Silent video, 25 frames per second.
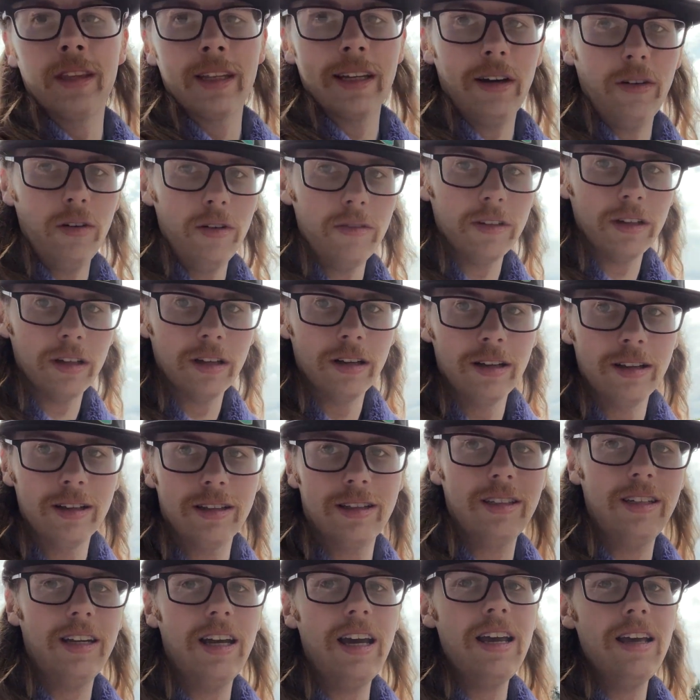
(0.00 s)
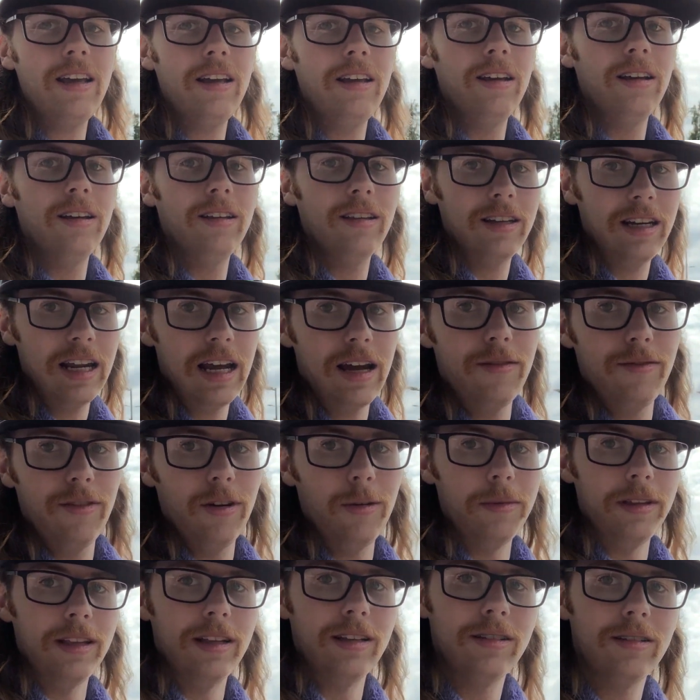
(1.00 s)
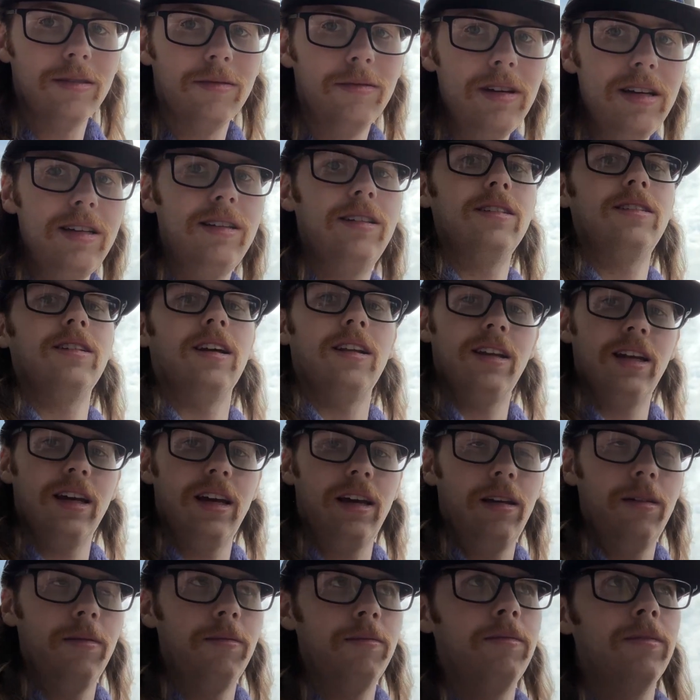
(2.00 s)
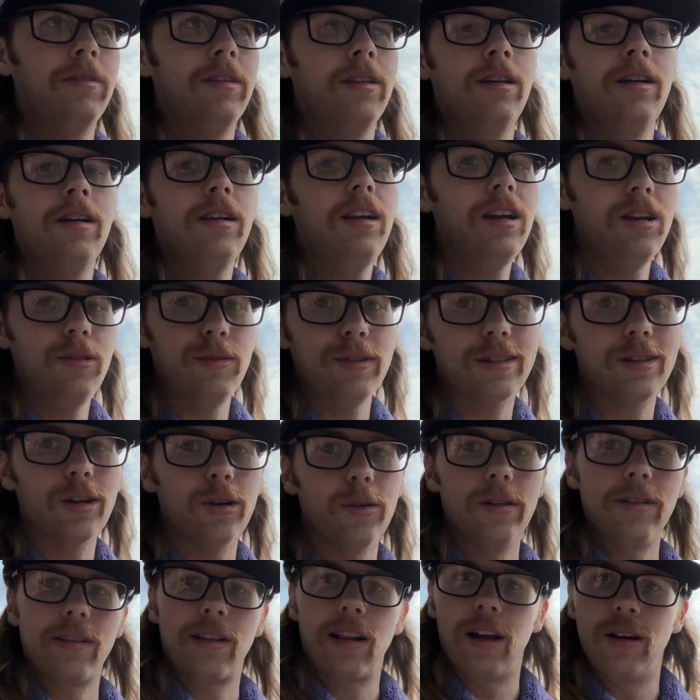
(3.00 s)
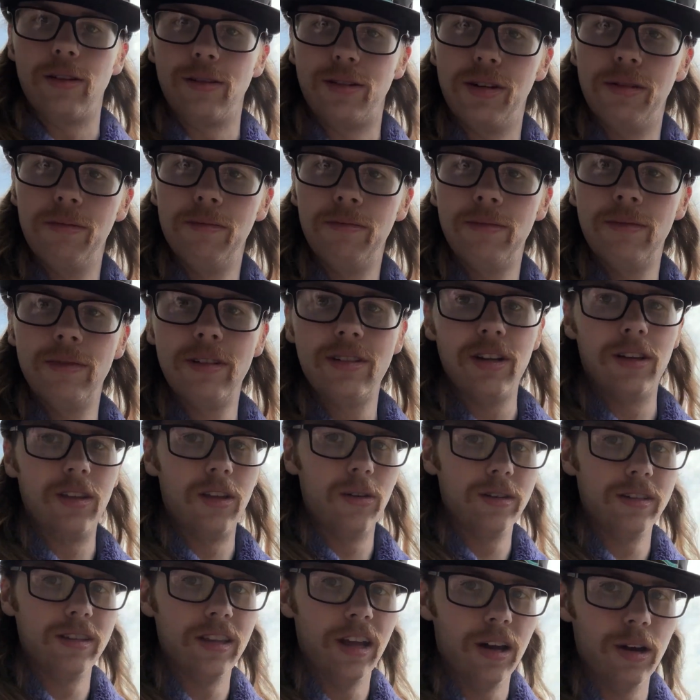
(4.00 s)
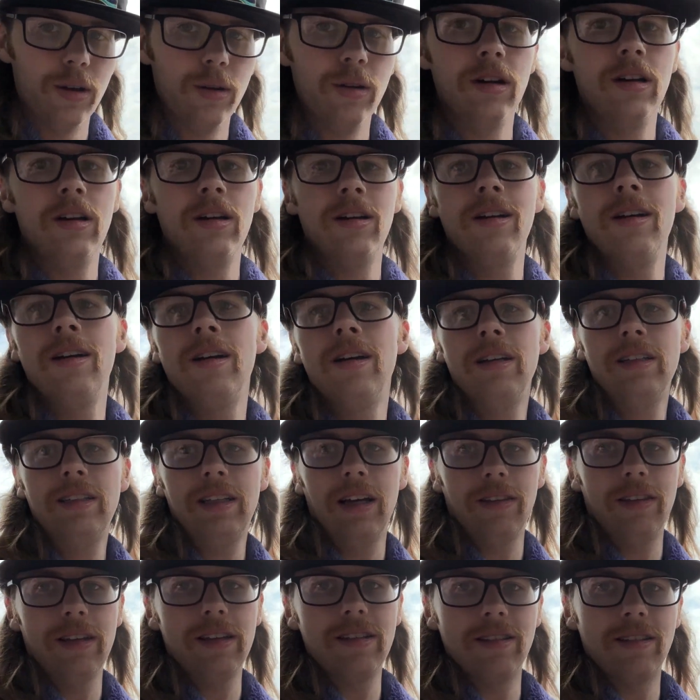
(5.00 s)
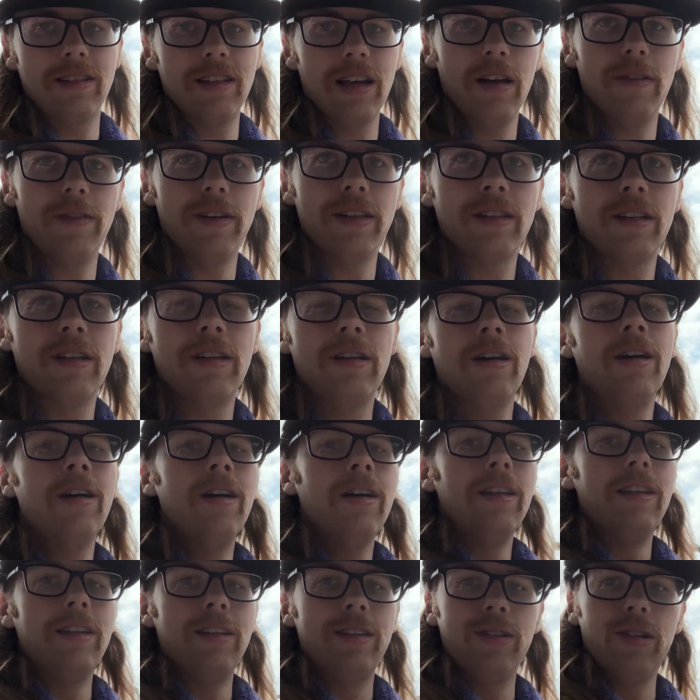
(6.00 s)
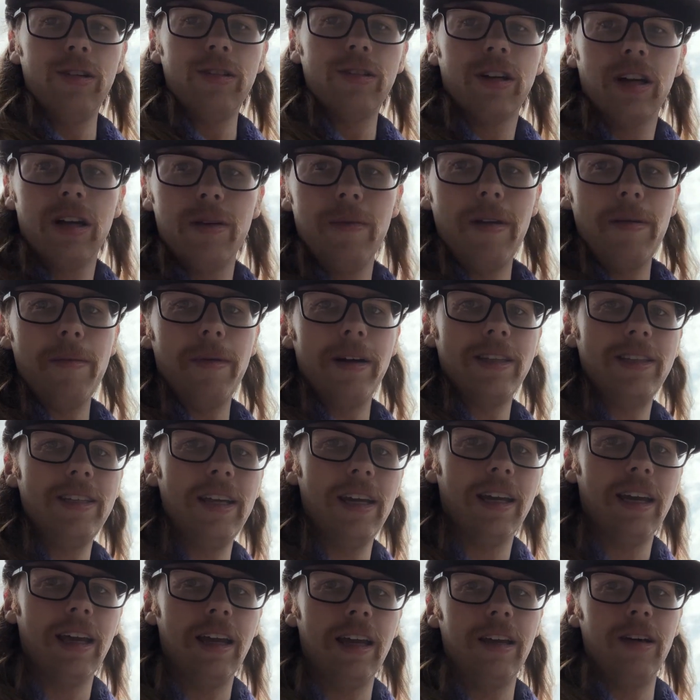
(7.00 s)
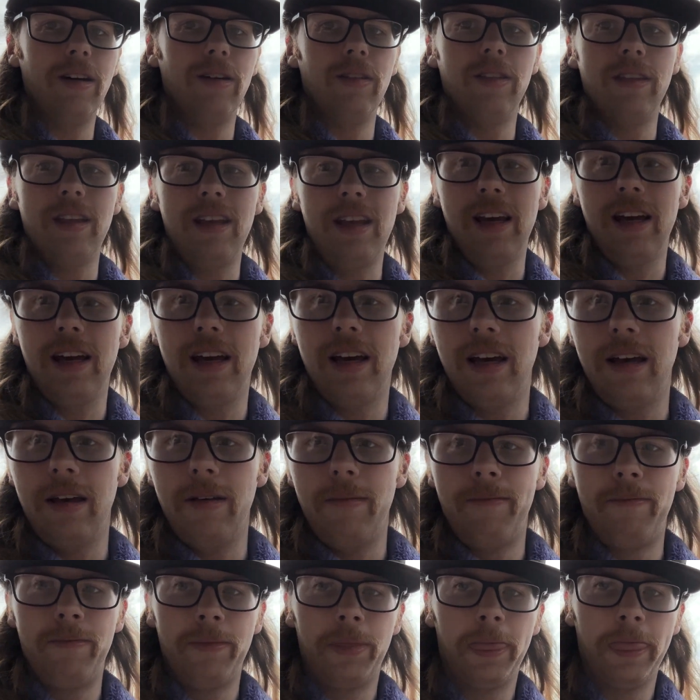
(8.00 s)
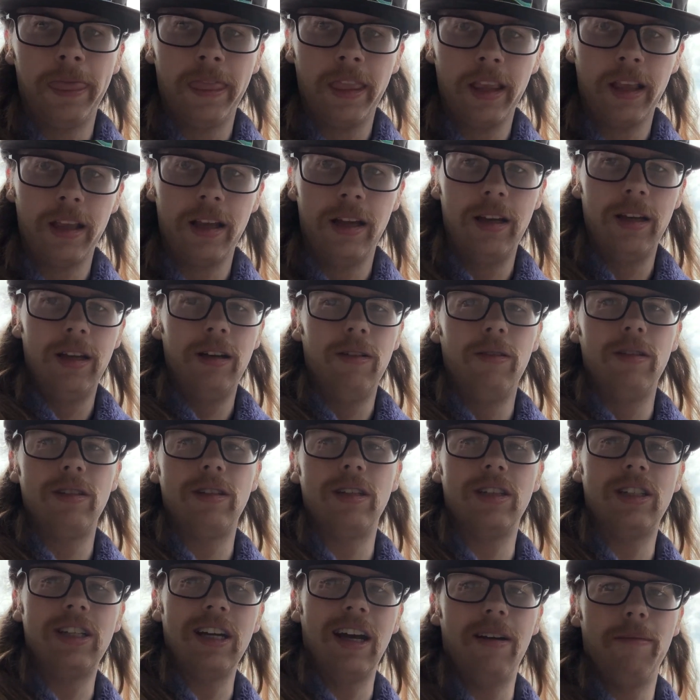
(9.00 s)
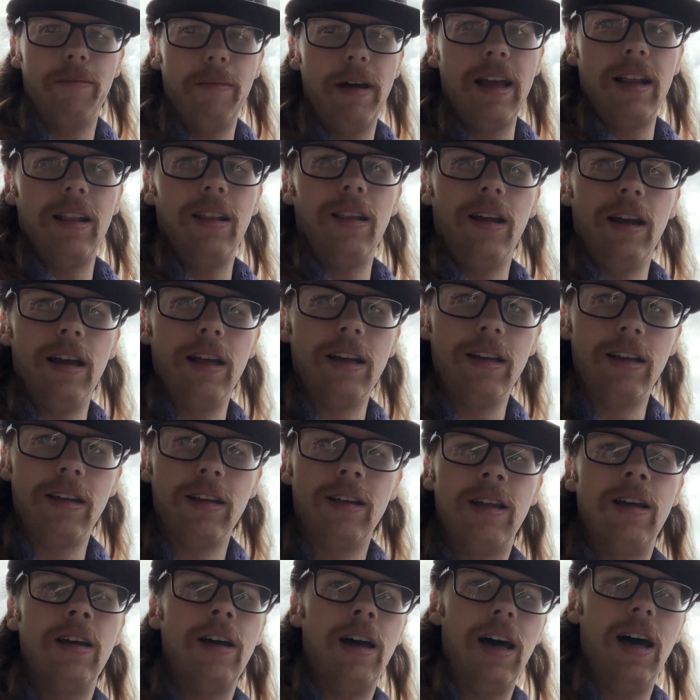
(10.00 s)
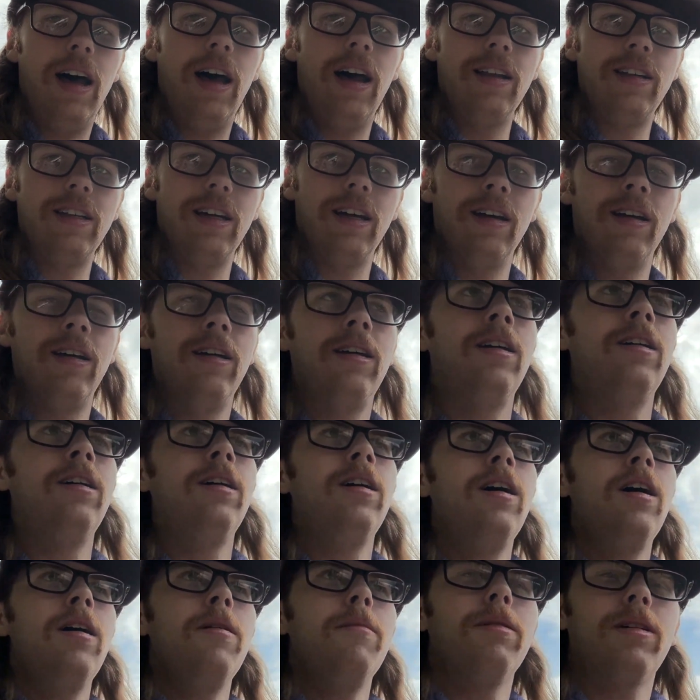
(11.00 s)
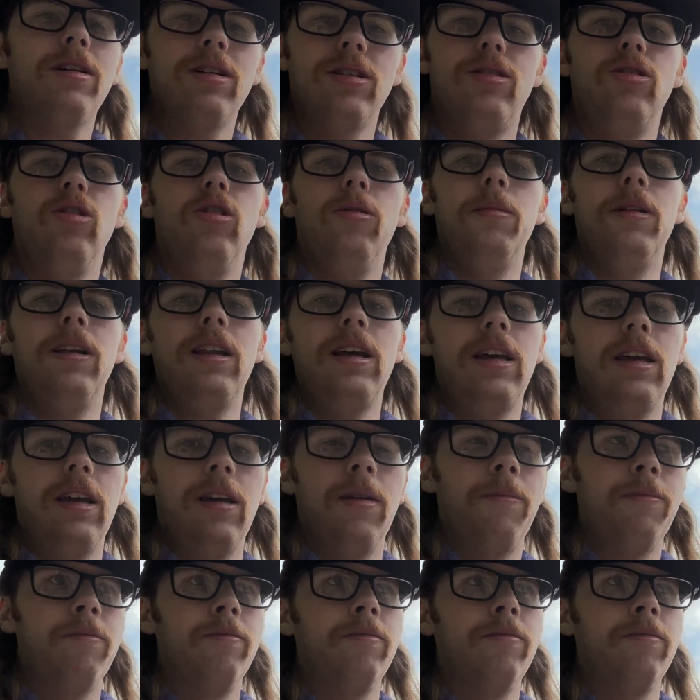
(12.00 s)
However, today, the day I'm filming this, Easter Sunday, London Victoria is closed, so there is no Southeastern service. This is also going to make my ticking on the Chatham Main Line harder, because normally